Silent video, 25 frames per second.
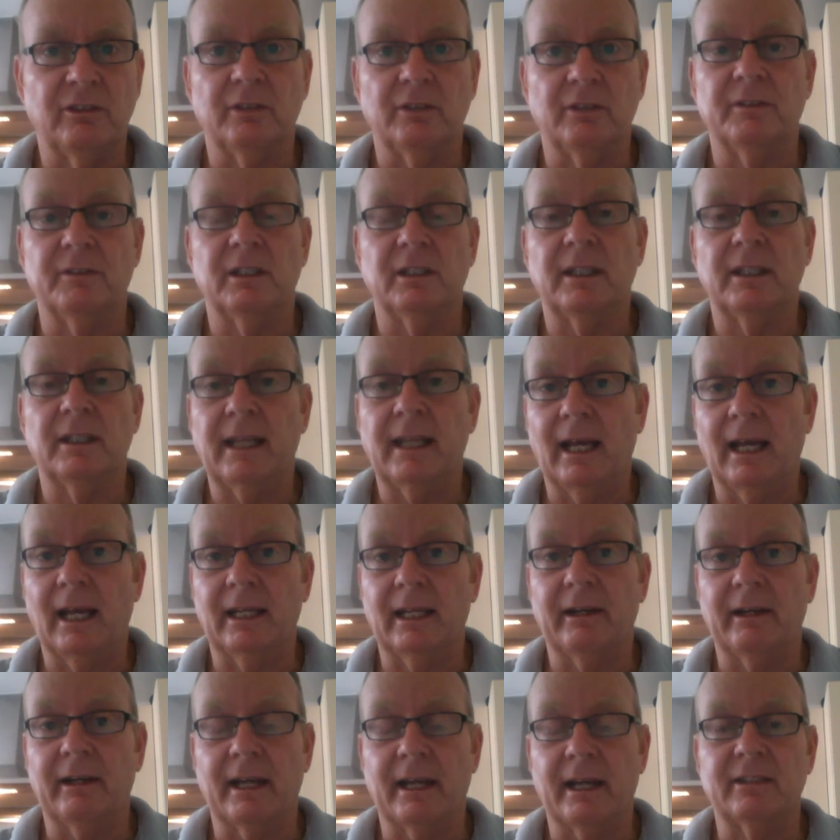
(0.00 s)
You even did the
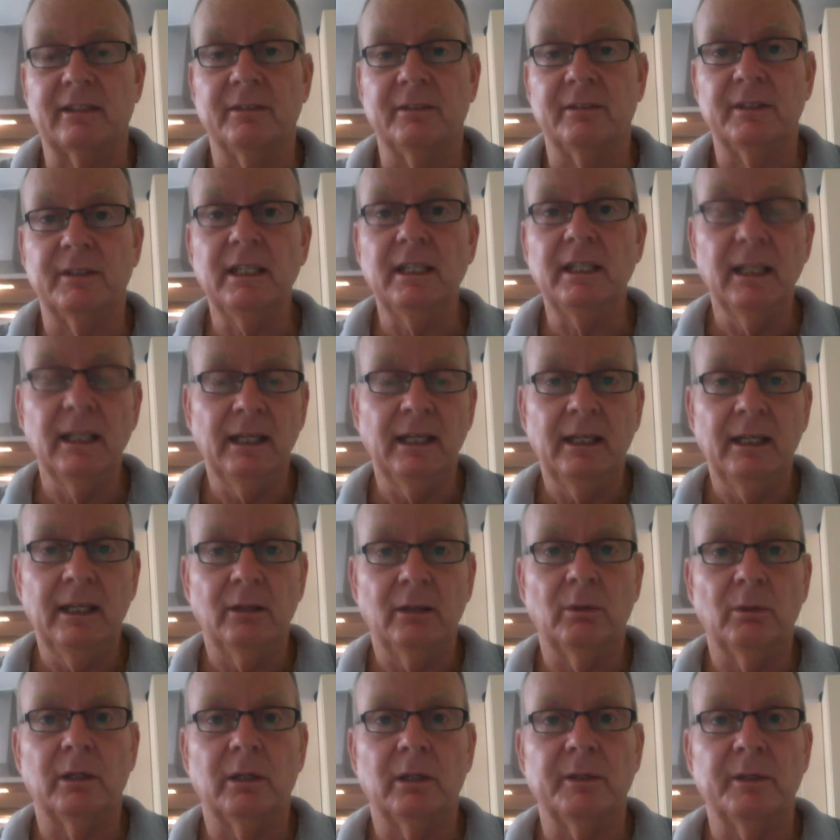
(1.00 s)
color activity
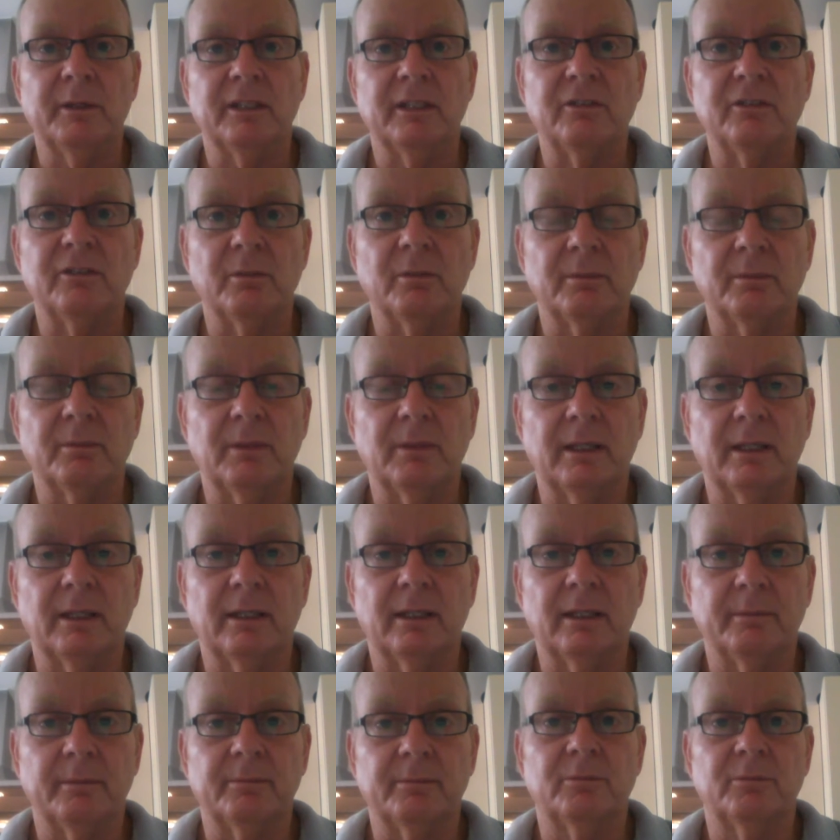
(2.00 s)
where we did
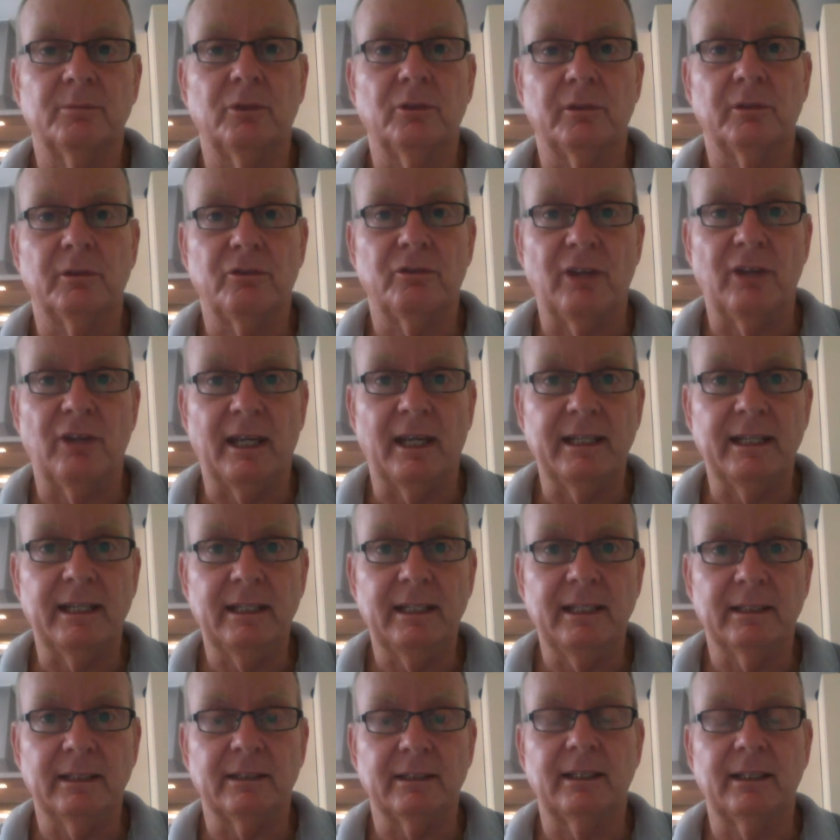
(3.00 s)
some sort of
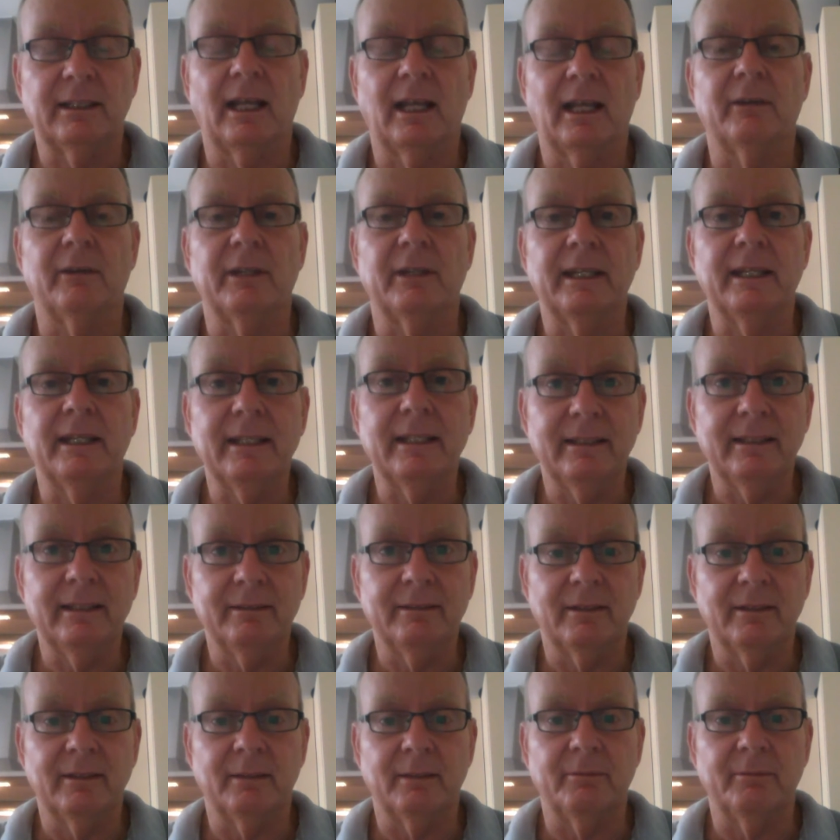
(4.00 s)
shading and coloring
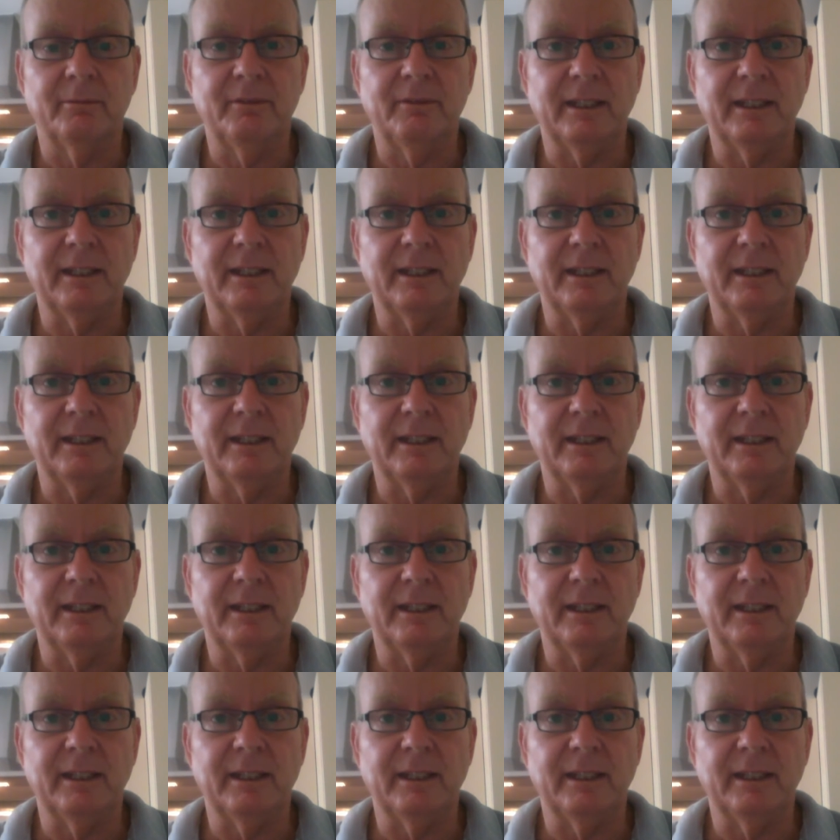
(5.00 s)
in.